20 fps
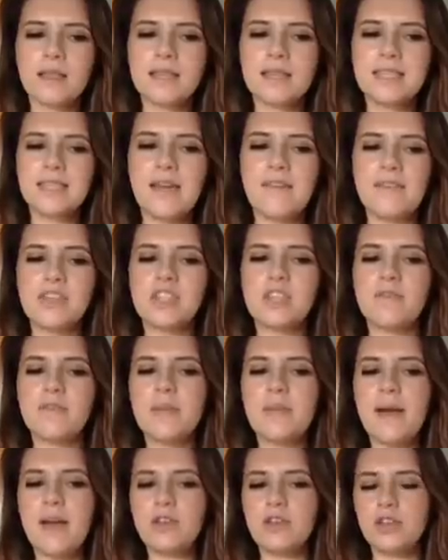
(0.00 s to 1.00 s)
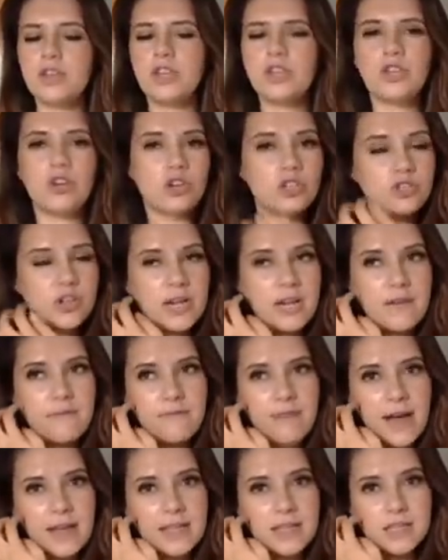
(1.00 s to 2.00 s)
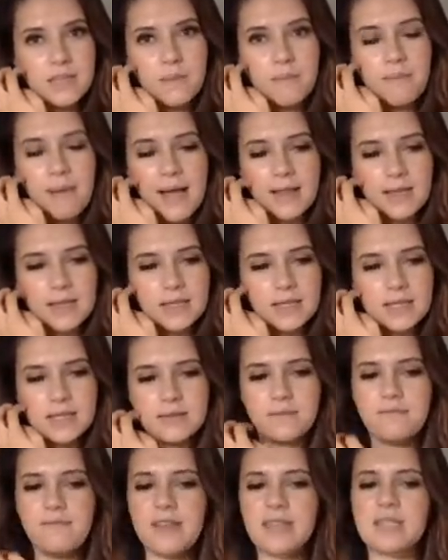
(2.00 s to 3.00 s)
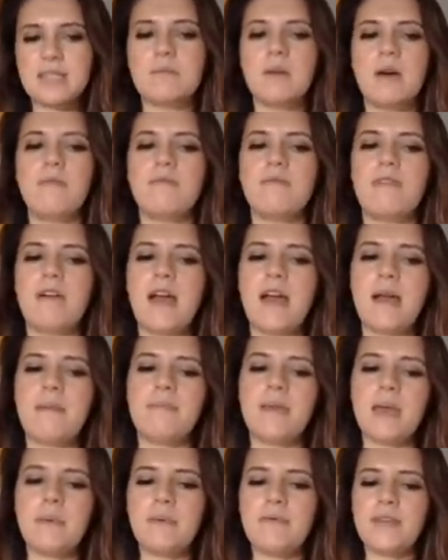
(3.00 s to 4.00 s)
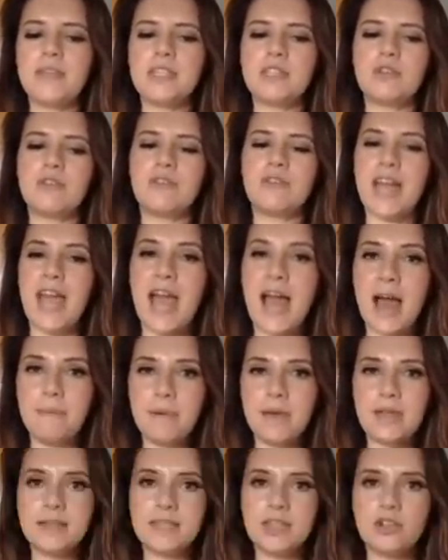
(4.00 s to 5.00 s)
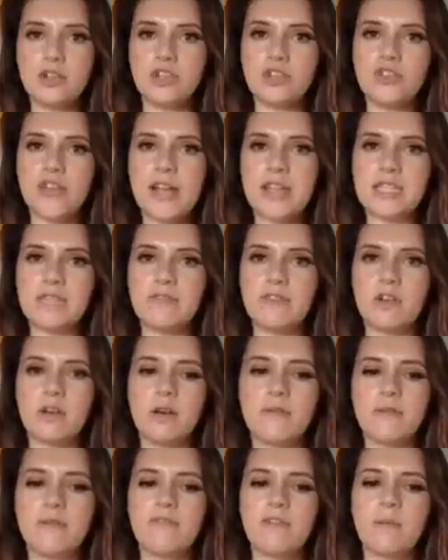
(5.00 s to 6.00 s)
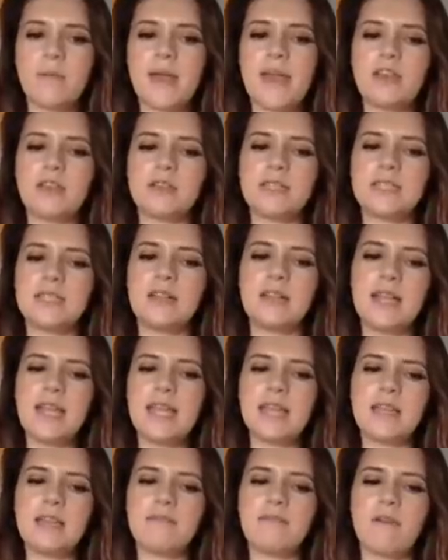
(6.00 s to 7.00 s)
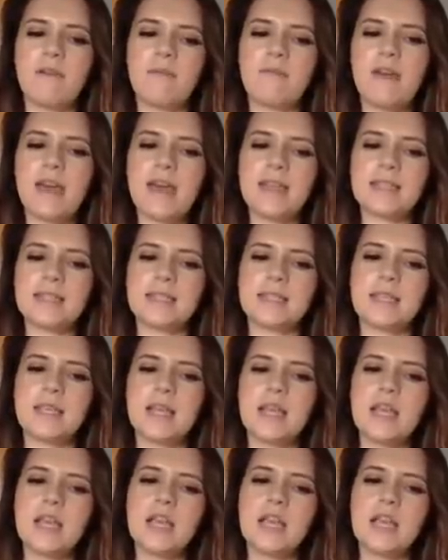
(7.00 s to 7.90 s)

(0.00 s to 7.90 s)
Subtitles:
Yeah, there's something about you're trying to find some balance this month. Maybe this has already happened and you're trying to recover from it. You're still healing from this.